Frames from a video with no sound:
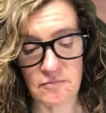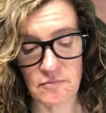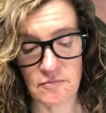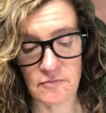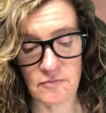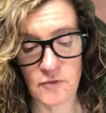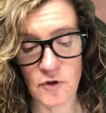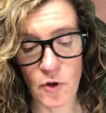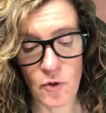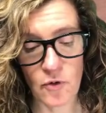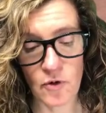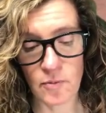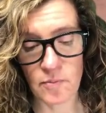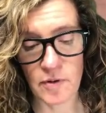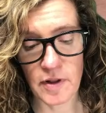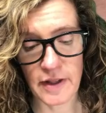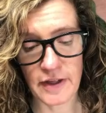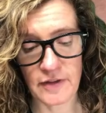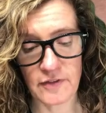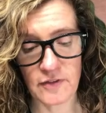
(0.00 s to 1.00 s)
no
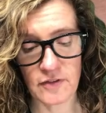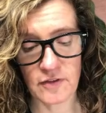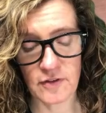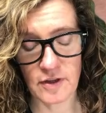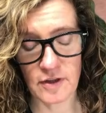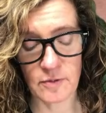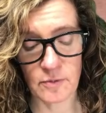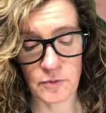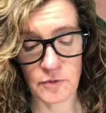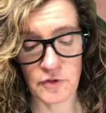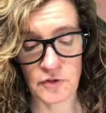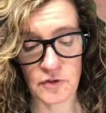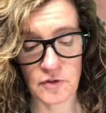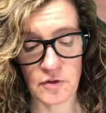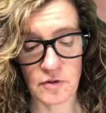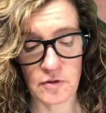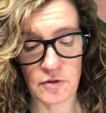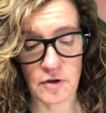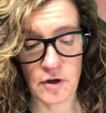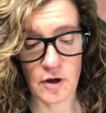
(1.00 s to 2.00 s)
complaints. It was
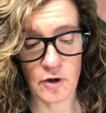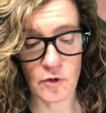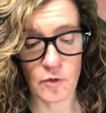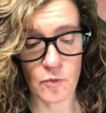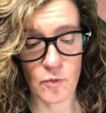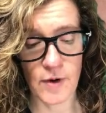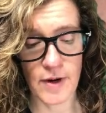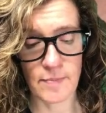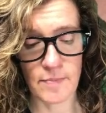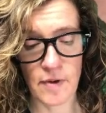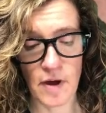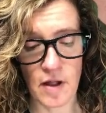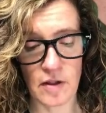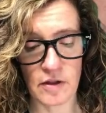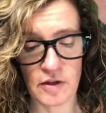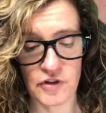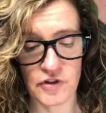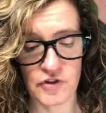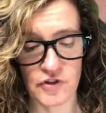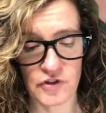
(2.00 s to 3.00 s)
a great
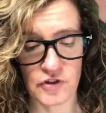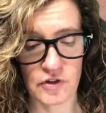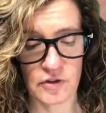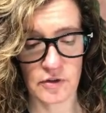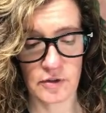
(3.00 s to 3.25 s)
polish.